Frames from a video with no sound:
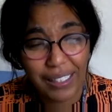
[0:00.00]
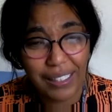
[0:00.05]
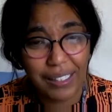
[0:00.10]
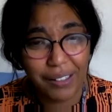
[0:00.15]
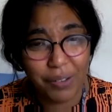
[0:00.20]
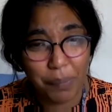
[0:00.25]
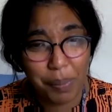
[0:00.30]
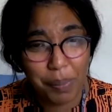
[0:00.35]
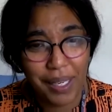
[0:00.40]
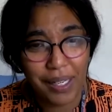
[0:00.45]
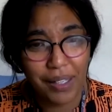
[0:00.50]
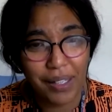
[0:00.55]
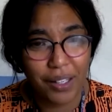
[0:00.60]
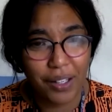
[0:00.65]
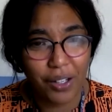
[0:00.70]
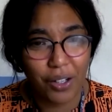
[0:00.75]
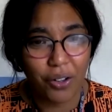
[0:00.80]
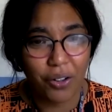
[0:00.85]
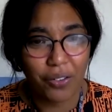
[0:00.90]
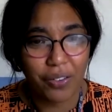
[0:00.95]
depending
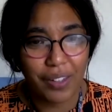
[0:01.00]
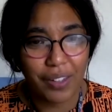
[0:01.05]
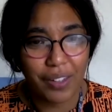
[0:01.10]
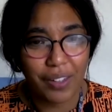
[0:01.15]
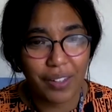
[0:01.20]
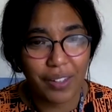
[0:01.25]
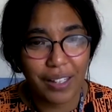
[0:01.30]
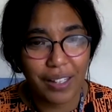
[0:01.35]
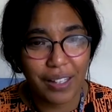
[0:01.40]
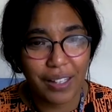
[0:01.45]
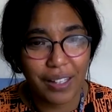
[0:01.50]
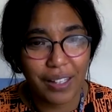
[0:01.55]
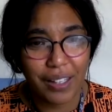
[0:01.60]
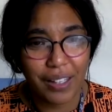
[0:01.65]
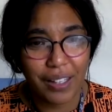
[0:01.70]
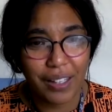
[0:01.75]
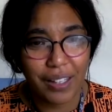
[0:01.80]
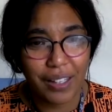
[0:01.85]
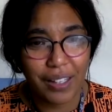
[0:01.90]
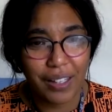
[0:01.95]
on the literature,
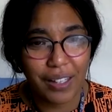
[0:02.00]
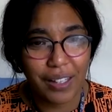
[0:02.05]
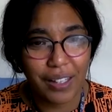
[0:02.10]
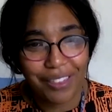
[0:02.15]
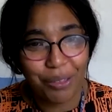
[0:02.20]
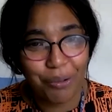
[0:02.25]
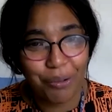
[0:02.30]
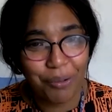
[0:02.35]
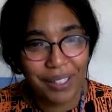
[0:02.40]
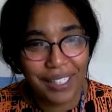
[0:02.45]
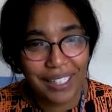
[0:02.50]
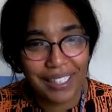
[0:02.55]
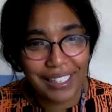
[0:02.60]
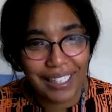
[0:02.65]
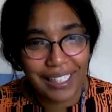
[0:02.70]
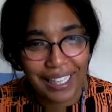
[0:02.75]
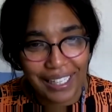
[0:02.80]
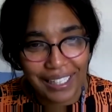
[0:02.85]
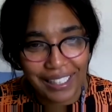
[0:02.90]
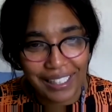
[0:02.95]
from 3
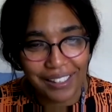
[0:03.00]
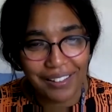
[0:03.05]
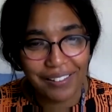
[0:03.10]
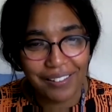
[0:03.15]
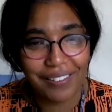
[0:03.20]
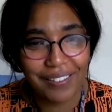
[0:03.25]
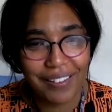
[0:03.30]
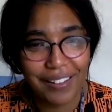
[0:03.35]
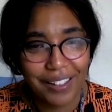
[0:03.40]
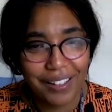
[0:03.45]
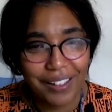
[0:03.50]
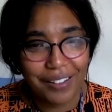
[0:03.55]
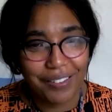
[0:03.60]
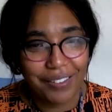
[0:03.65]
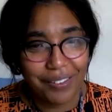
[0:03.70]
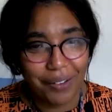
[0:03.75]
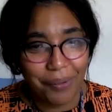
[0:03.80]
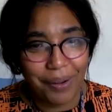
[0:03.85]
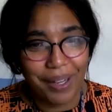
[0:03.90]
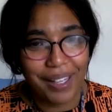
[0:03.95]
hours to 3
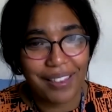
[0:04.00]
days.